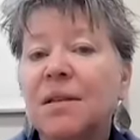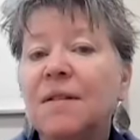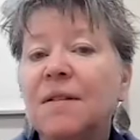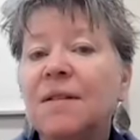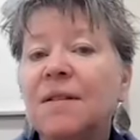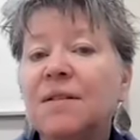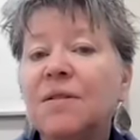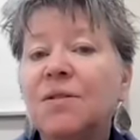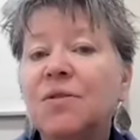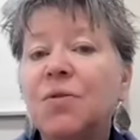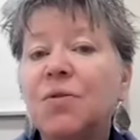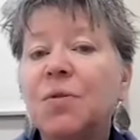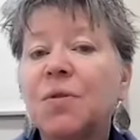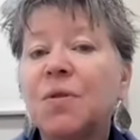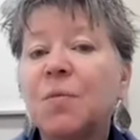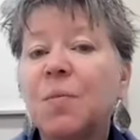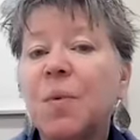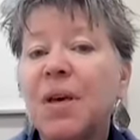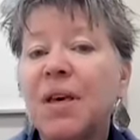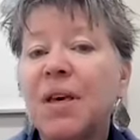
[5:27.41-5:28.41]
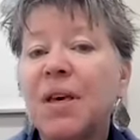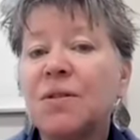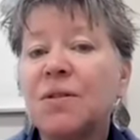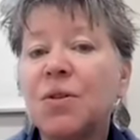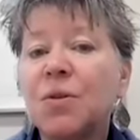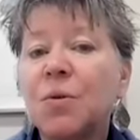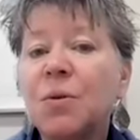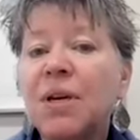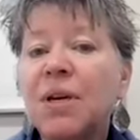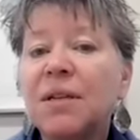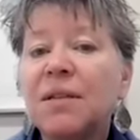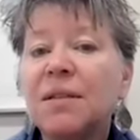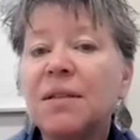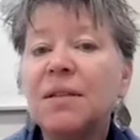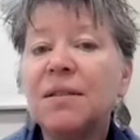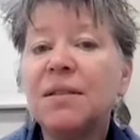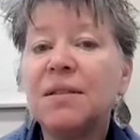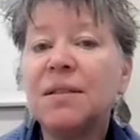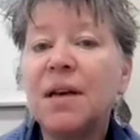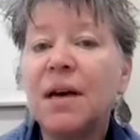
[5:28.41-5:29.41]
This is your space. You get to
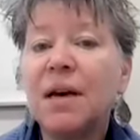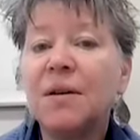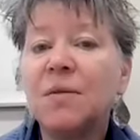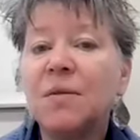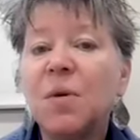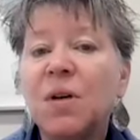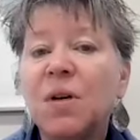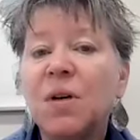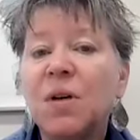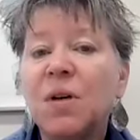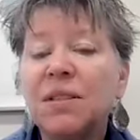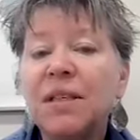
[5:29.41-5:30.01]
decide what